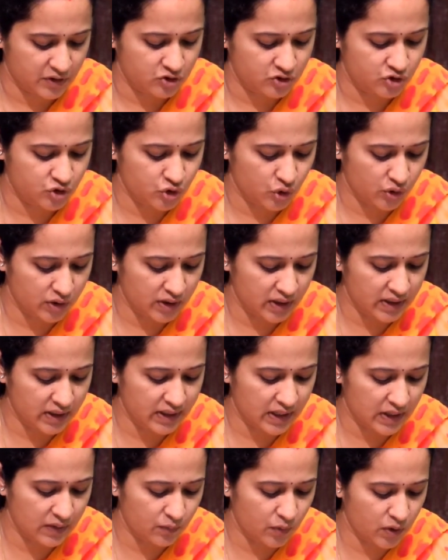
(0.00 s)
Storing
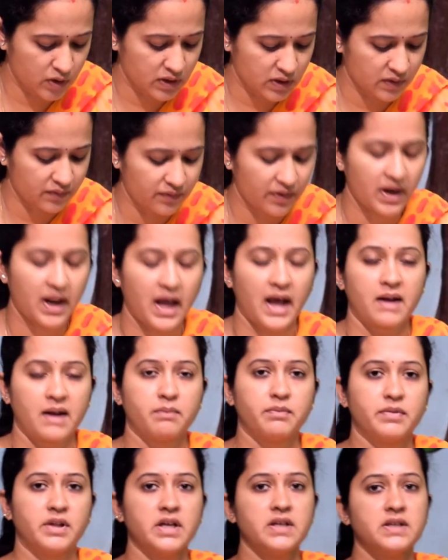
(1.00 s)
rainwater will help
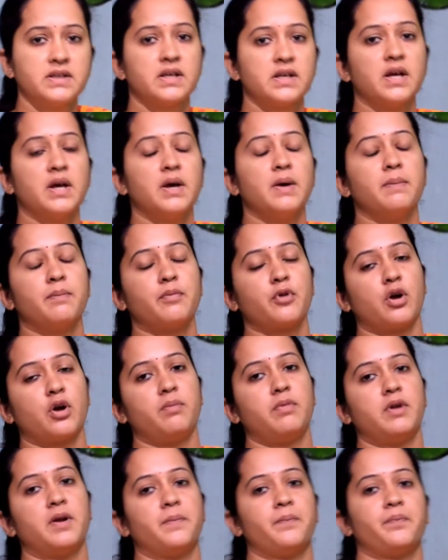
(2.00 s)
this
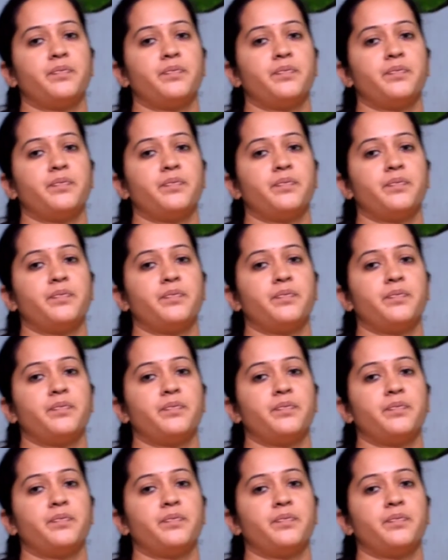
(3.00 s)
problem.